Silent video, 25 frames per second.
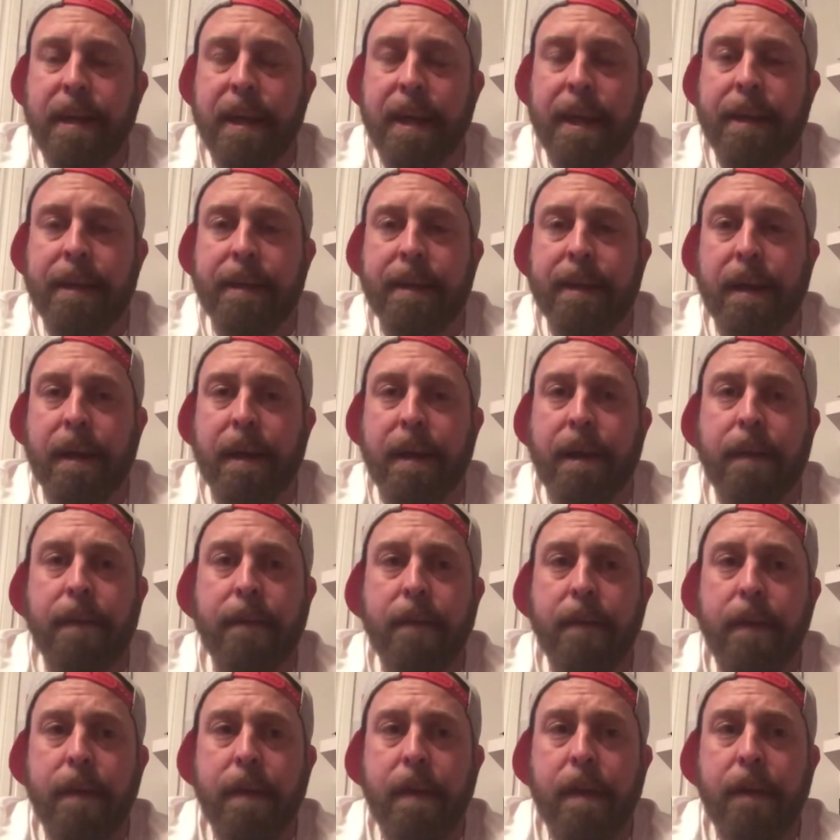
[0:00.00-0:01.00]
And
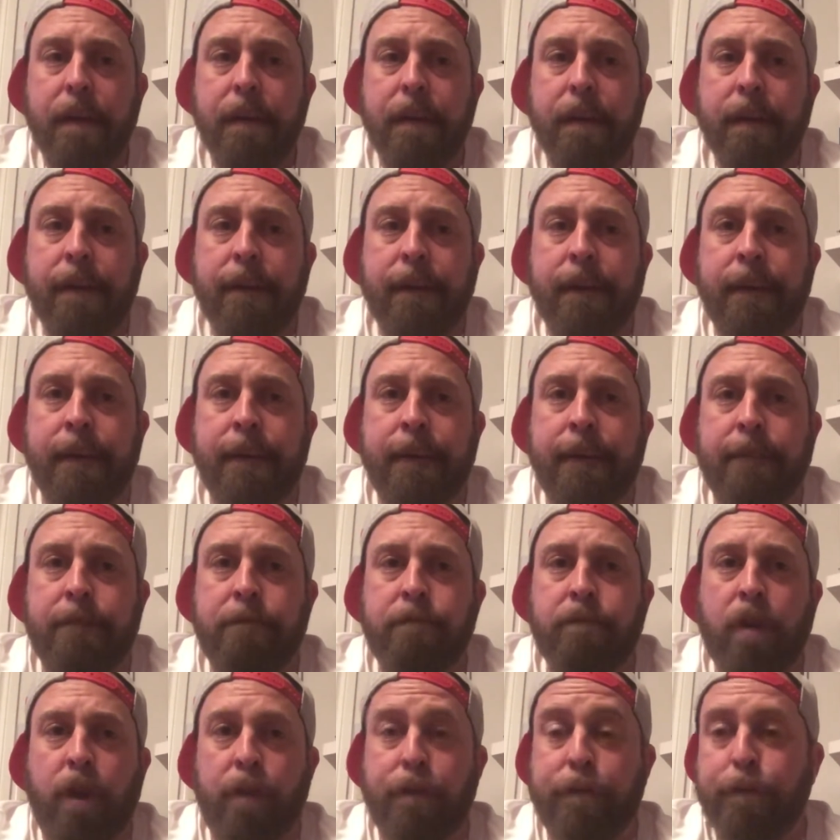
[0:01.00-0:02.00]

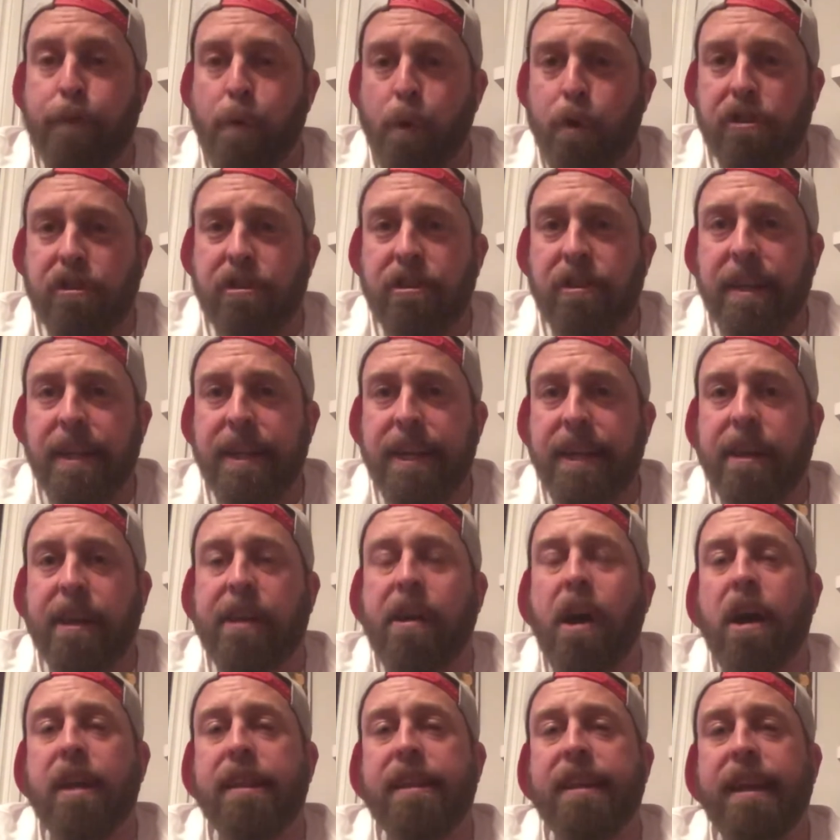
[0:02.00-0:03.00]
unfortunately, the
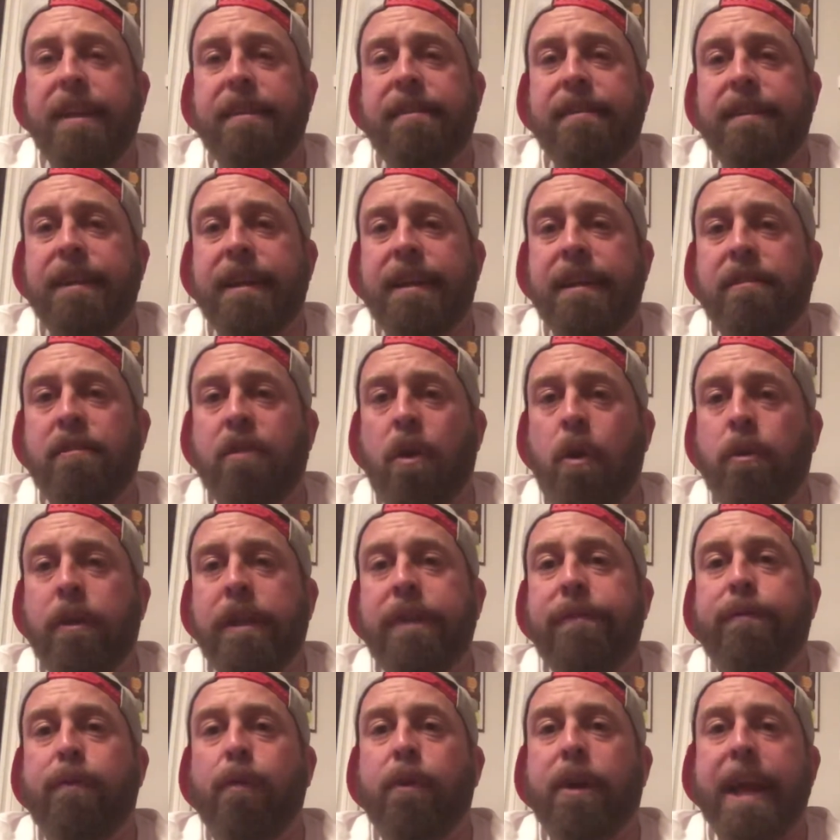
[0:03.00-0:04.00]
contest is
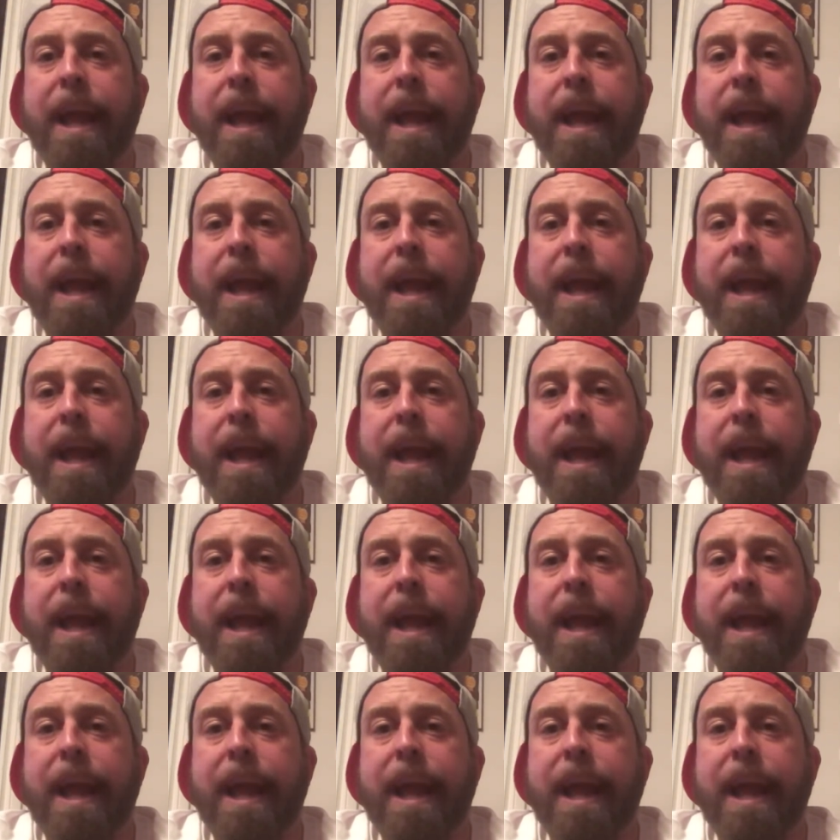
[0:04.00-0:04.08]
only for